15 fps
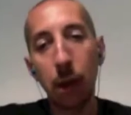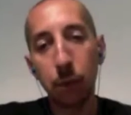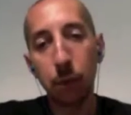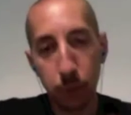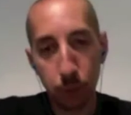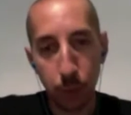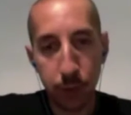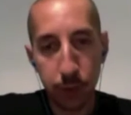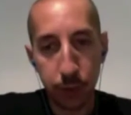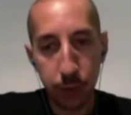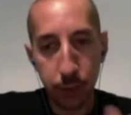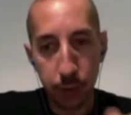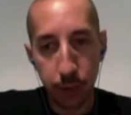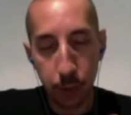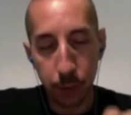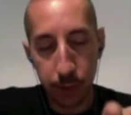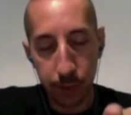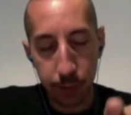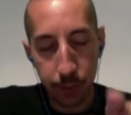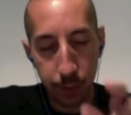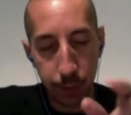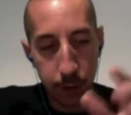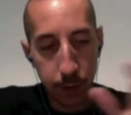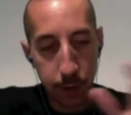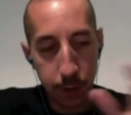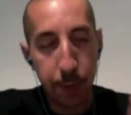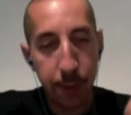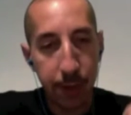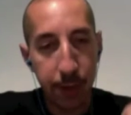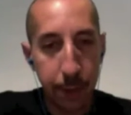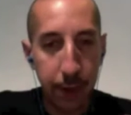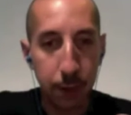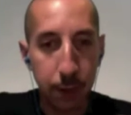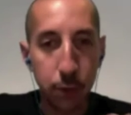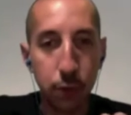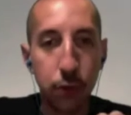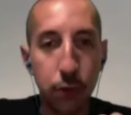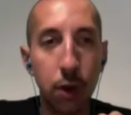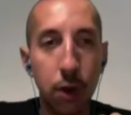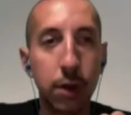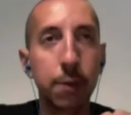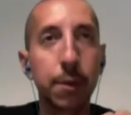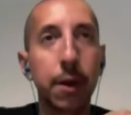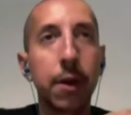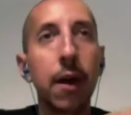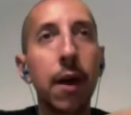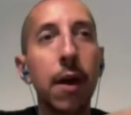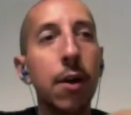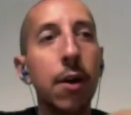I just wanted to piggyback on what you're talking about.